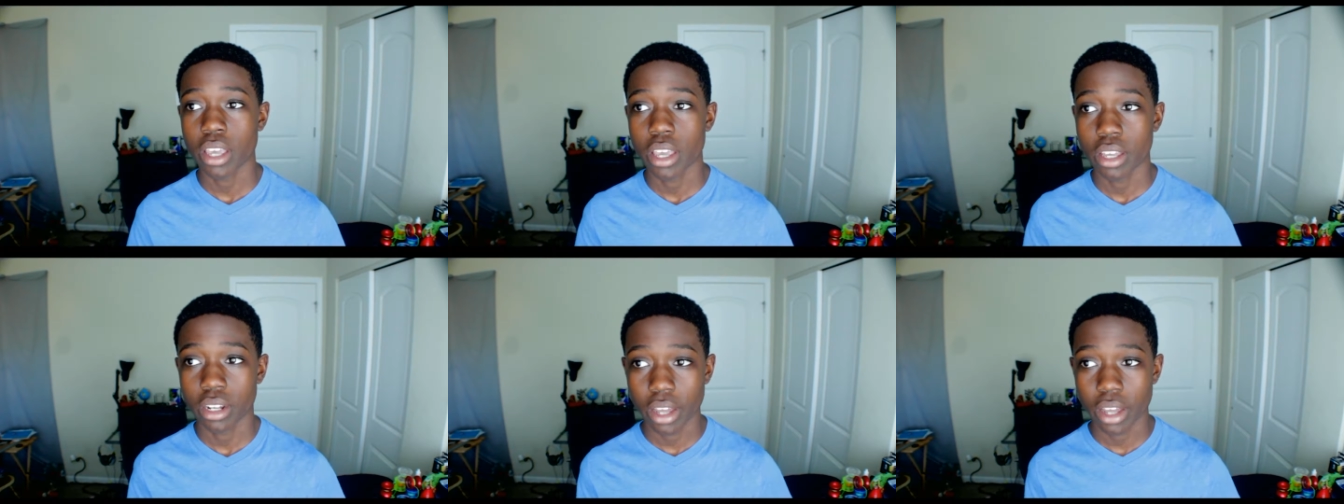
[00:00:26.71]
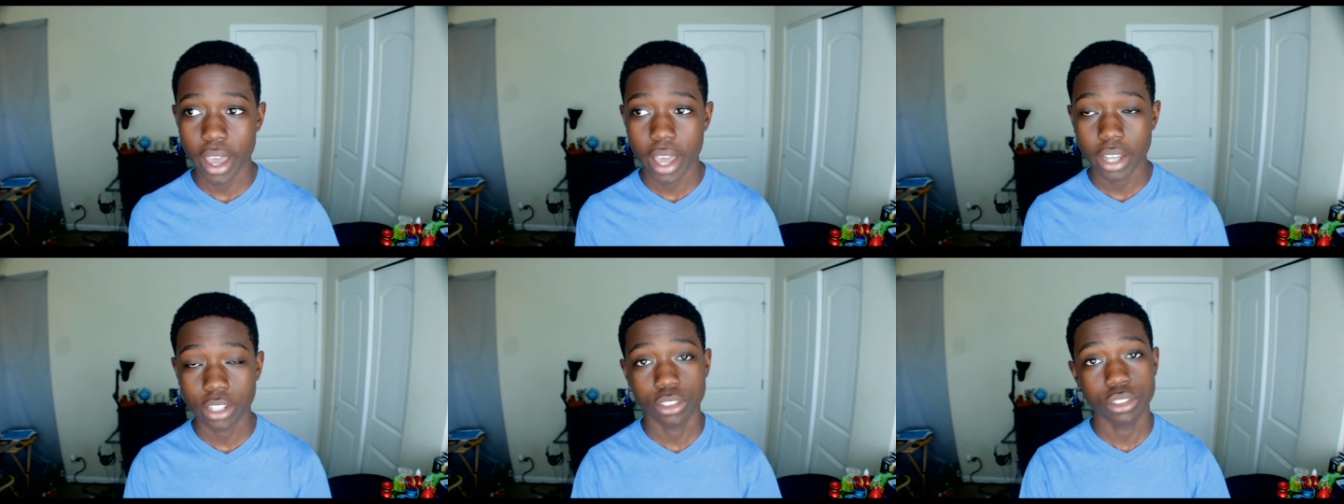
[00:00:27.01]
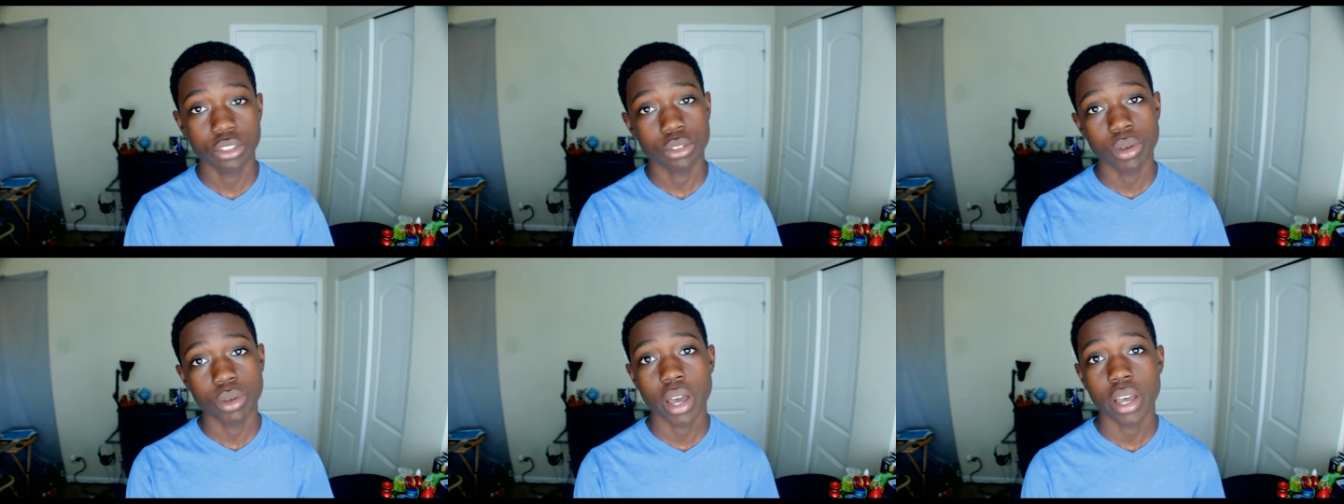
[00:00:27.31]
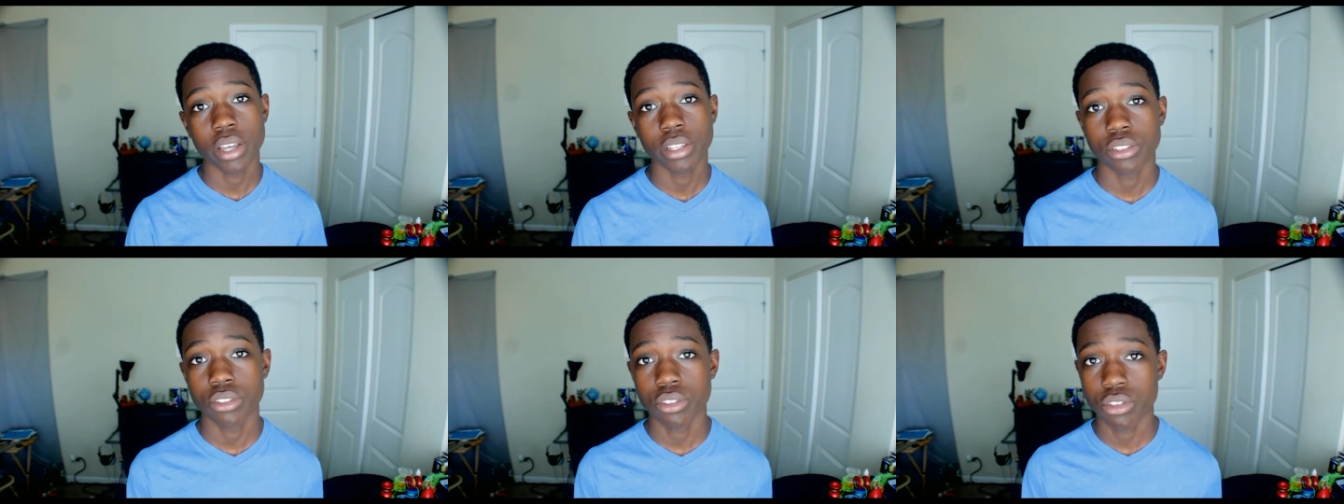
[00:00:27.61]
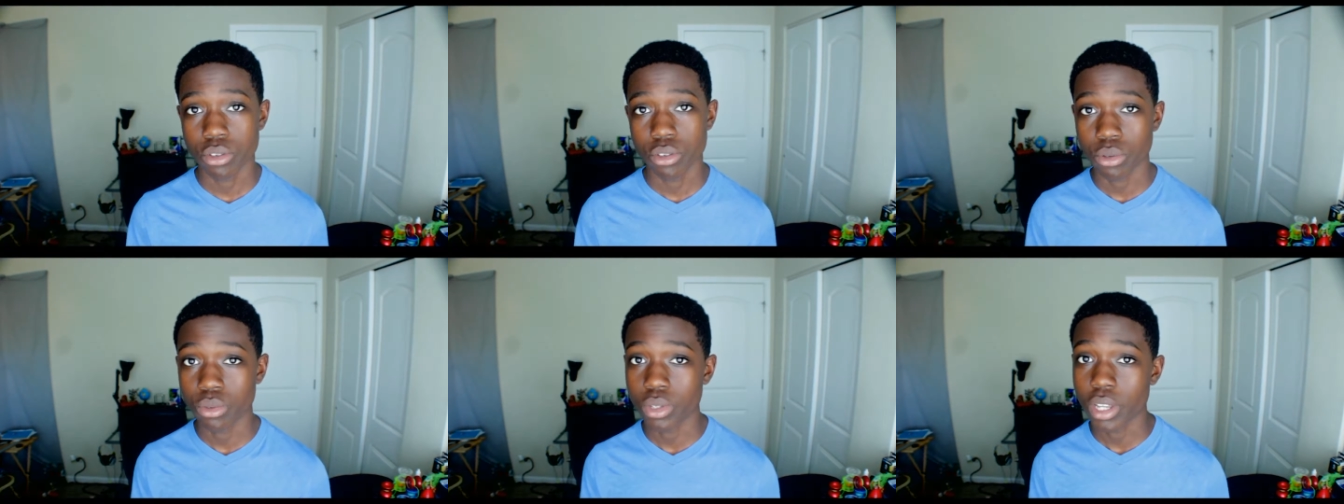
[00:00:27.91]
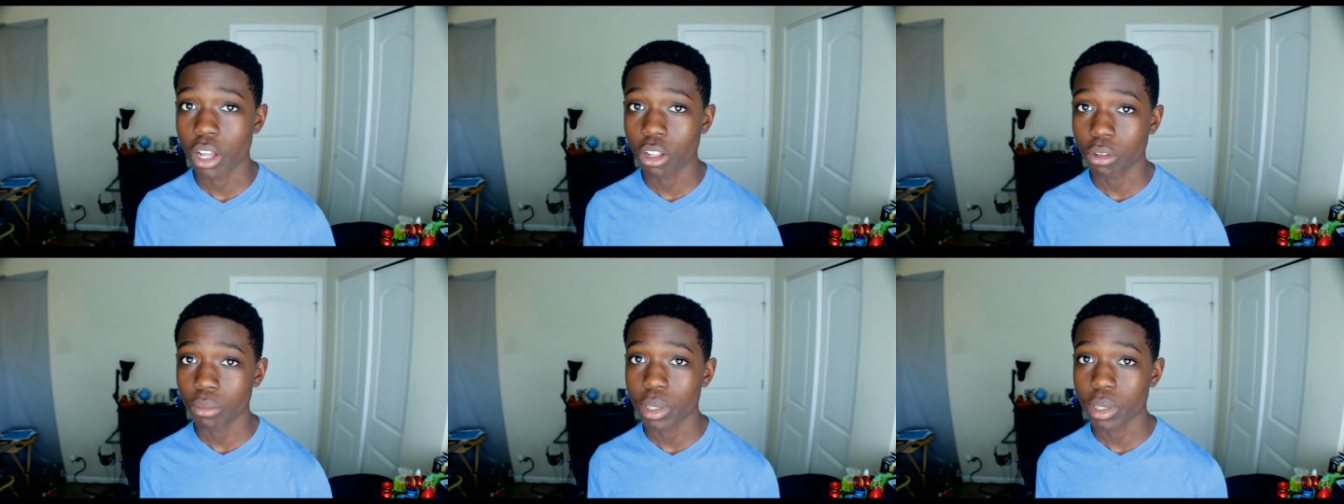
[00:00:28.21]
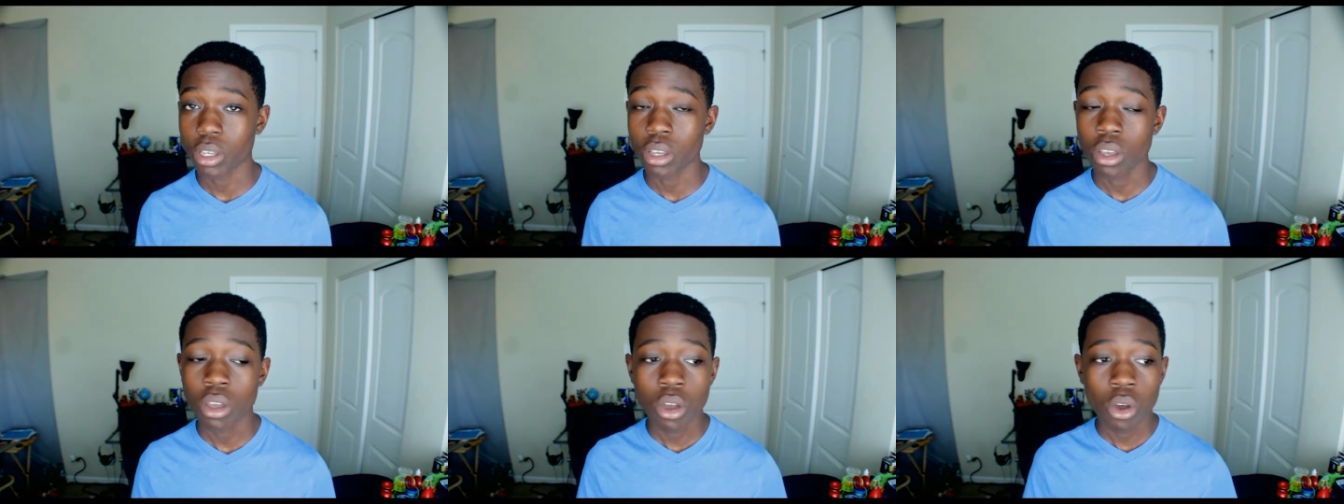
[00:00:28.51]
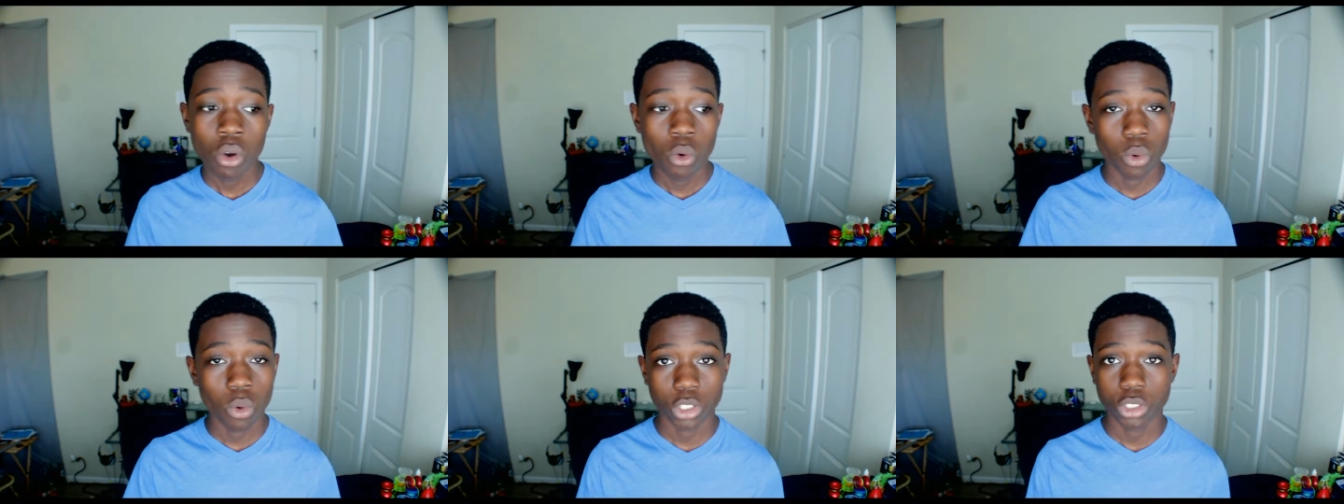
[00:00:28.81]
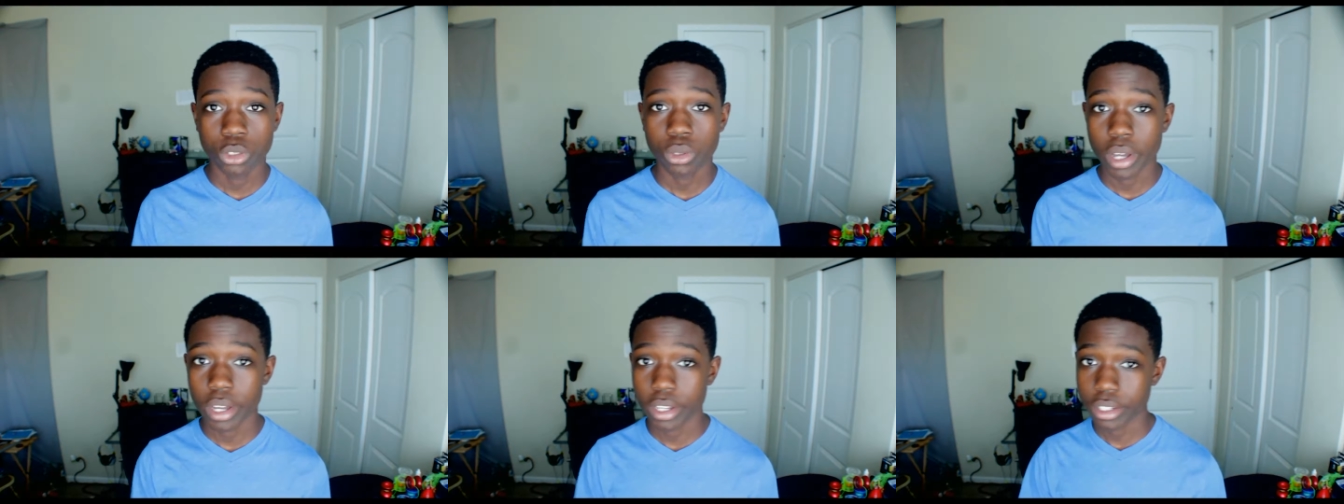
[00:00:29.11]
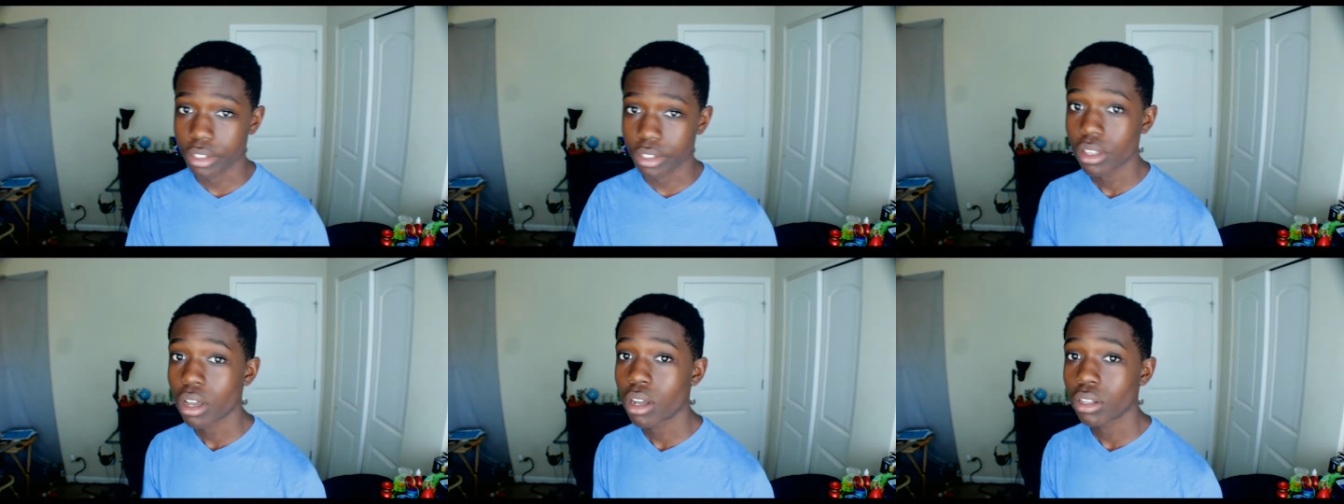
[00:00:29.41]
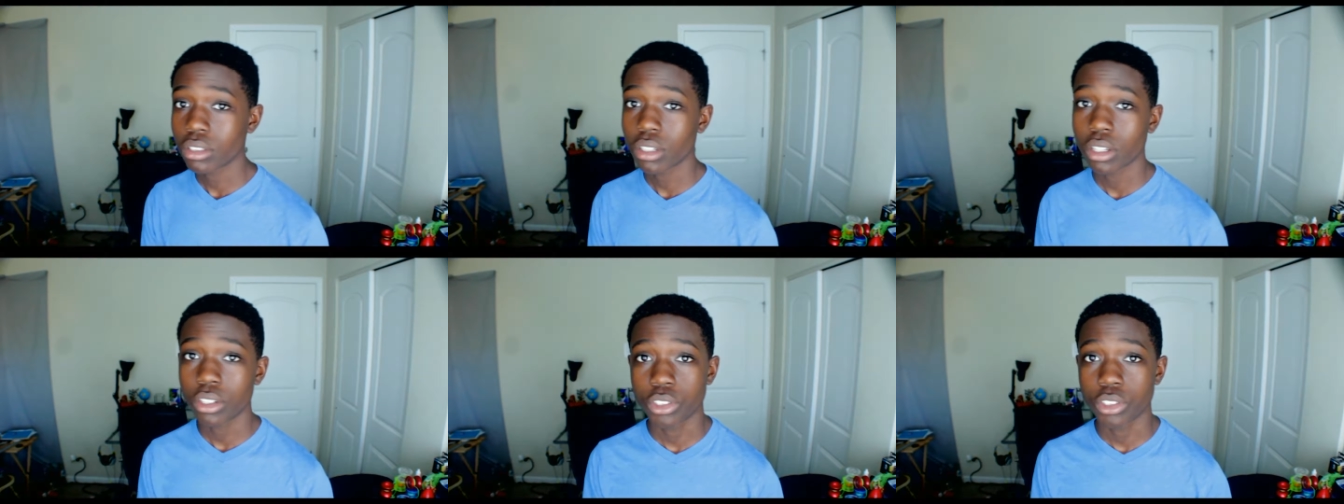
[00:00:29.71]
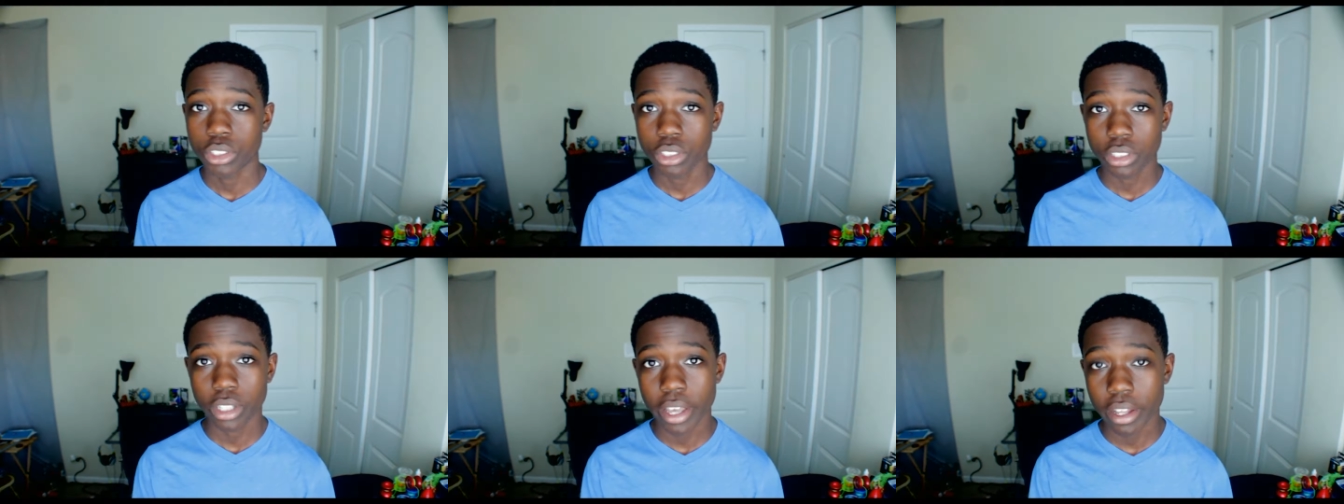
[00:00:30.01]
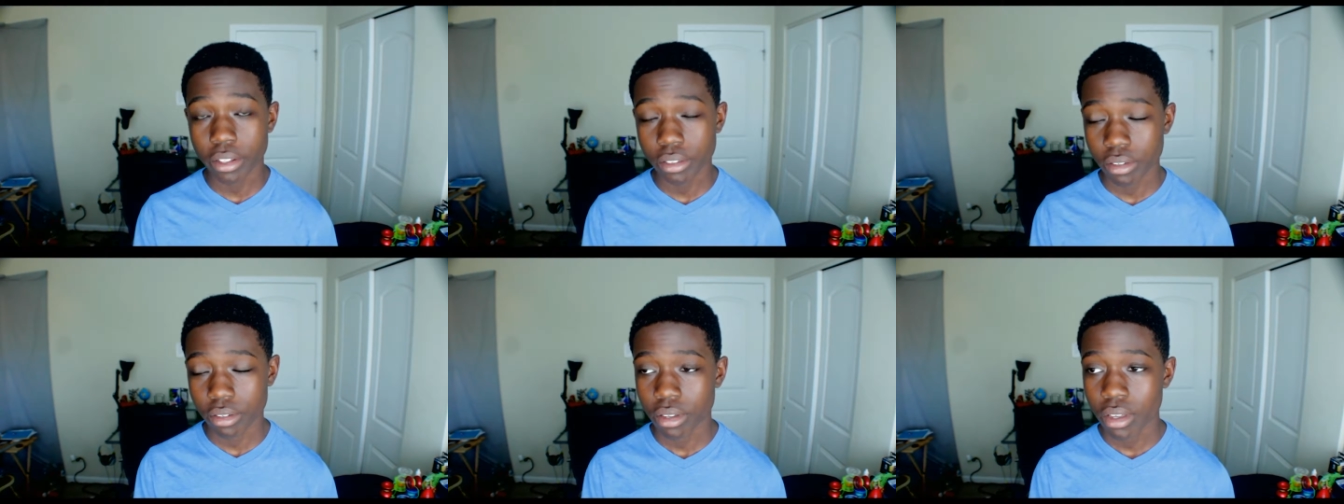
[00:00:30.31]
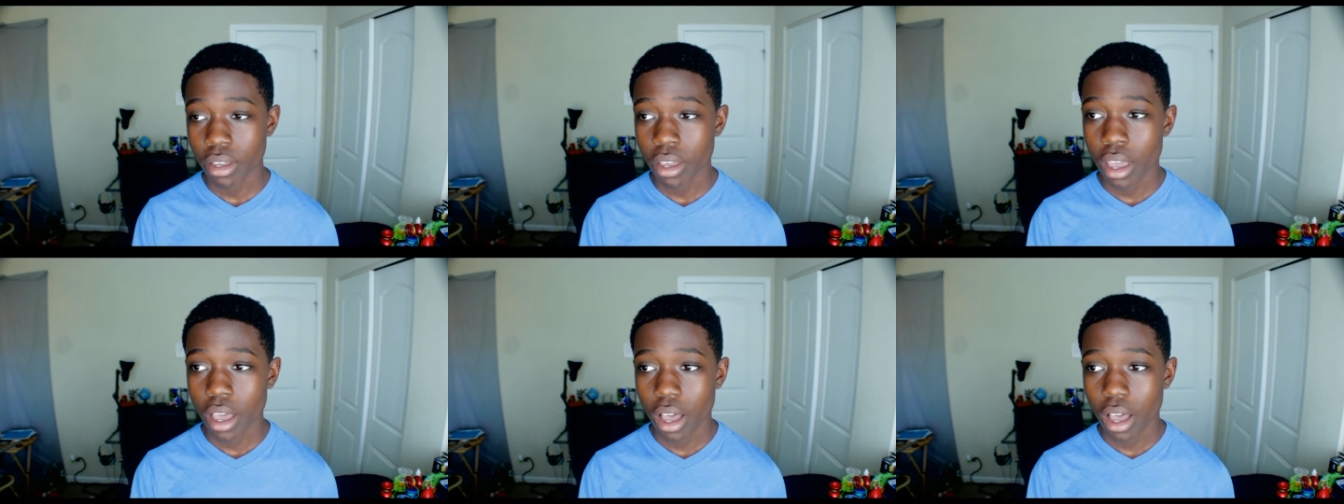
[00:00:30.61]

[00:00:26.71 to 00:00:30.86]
and I asked you guys to tell me what you guys thought I should get,